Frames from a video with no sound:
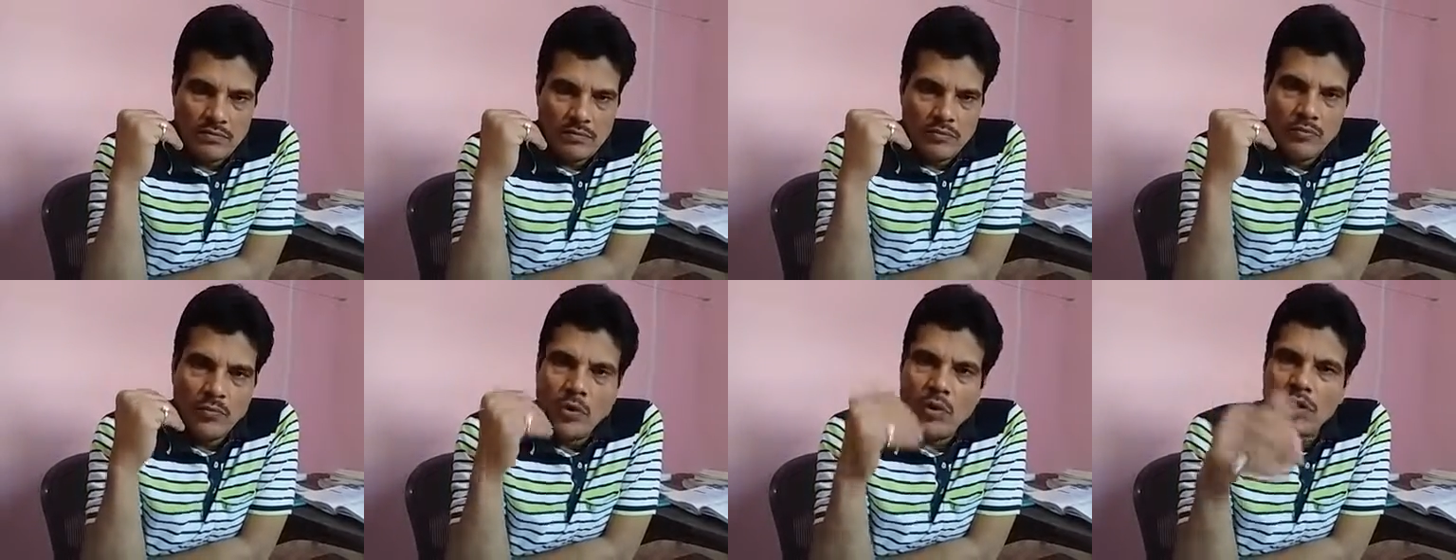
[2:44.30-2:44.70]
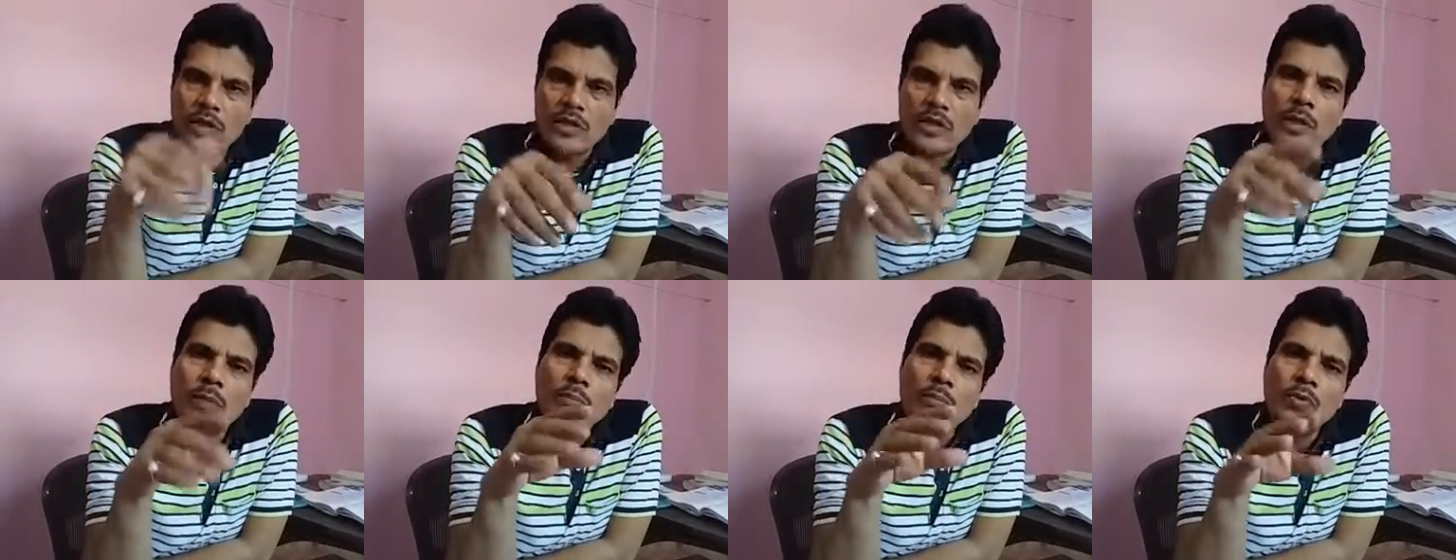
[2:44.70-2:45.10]
For
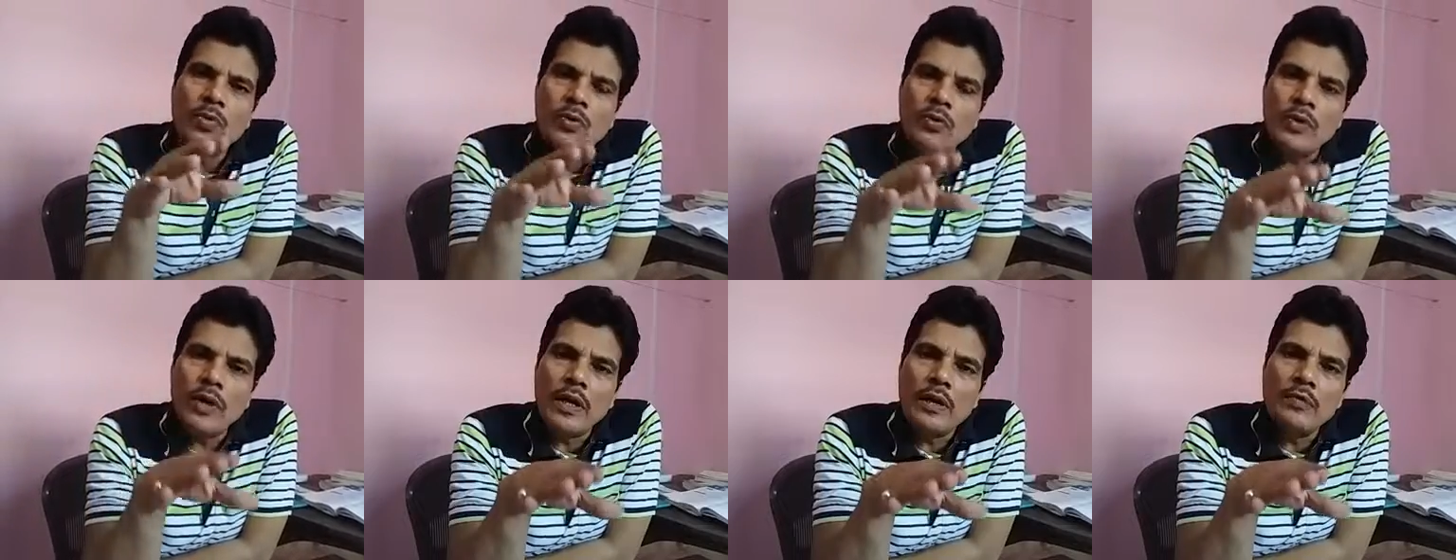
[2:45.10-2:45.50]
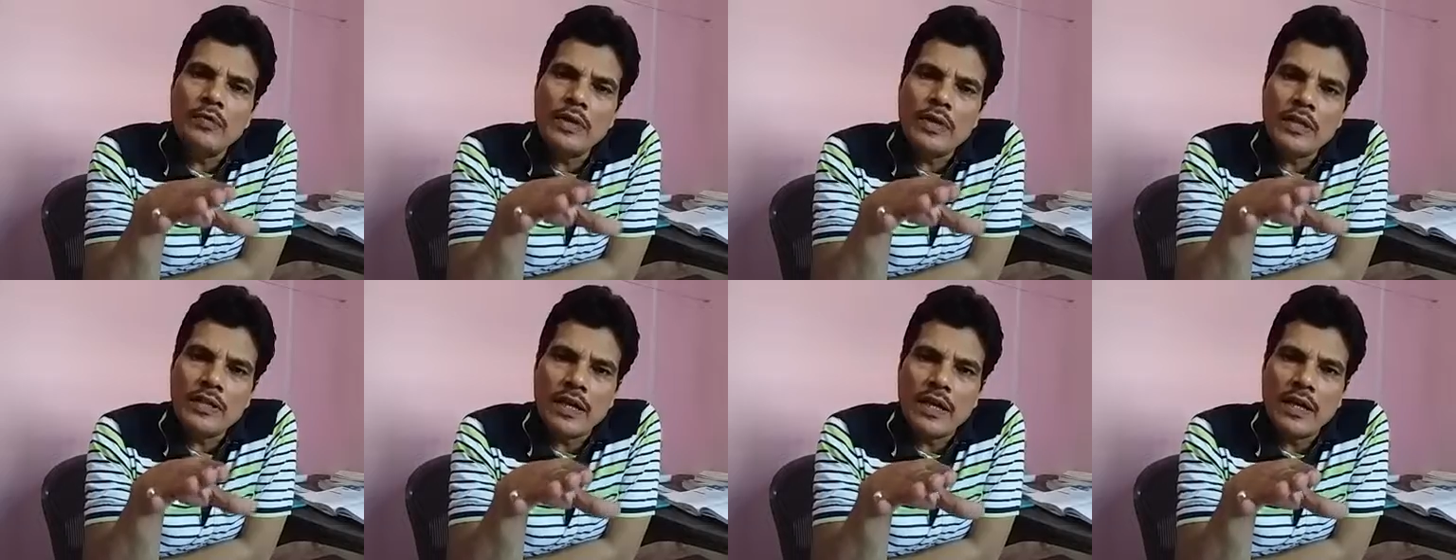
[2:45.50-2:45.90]
example, when we
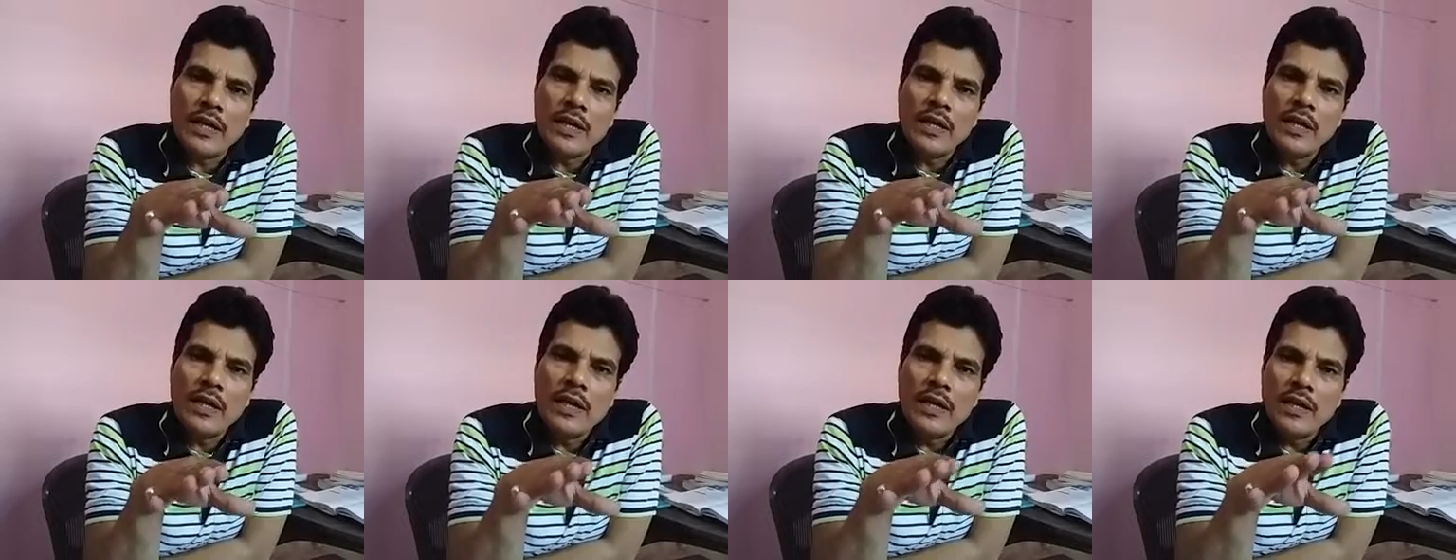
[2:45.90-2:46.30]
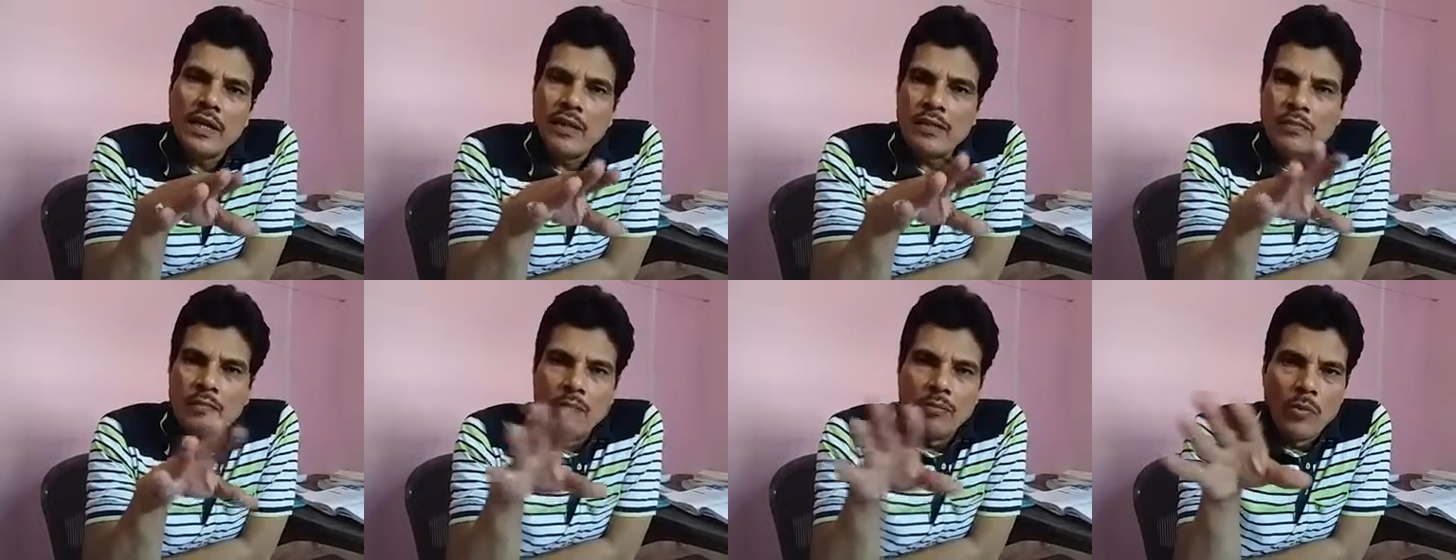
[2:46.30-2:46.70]
say
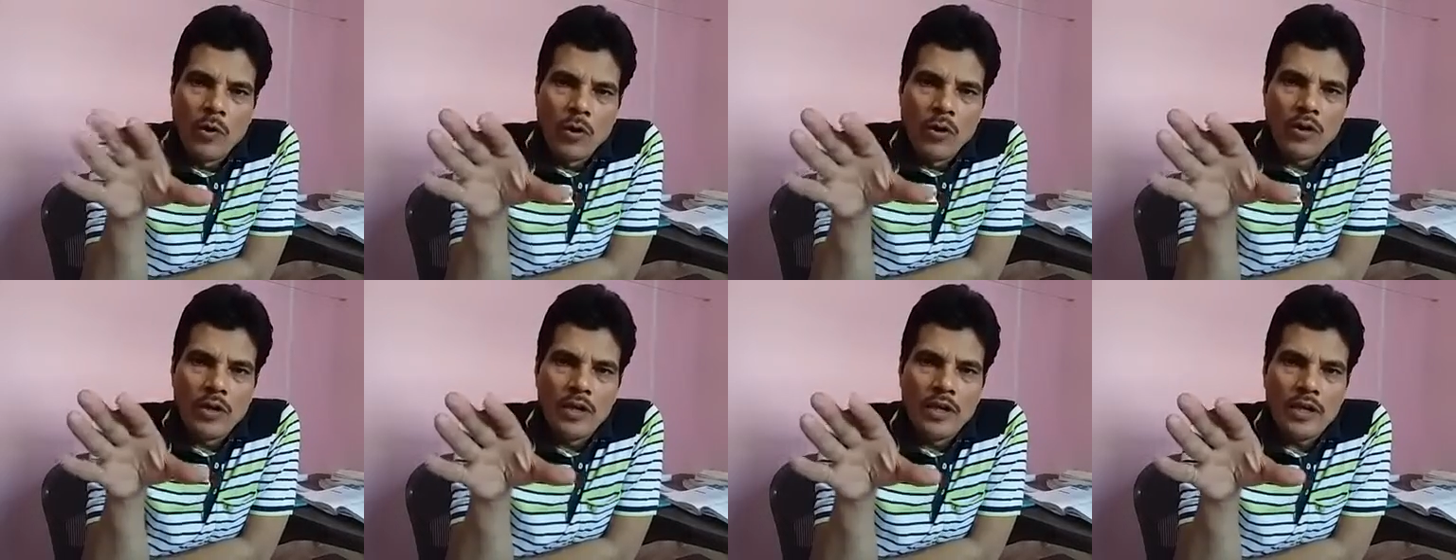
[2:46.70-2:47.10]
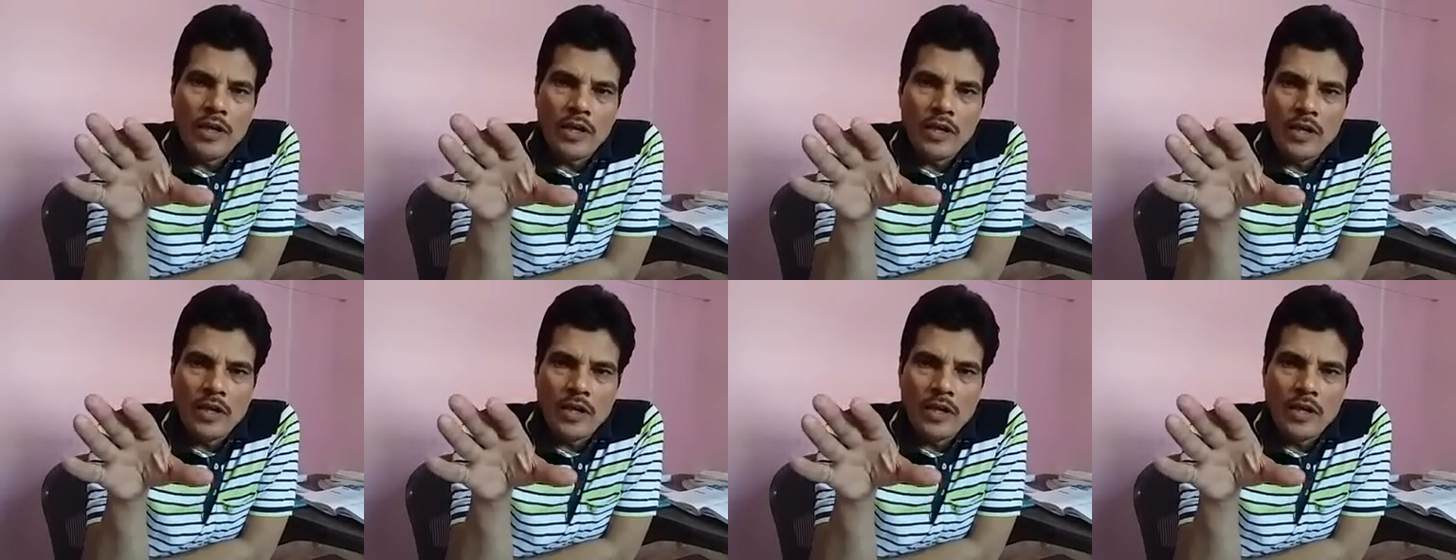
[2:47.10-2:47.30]
morning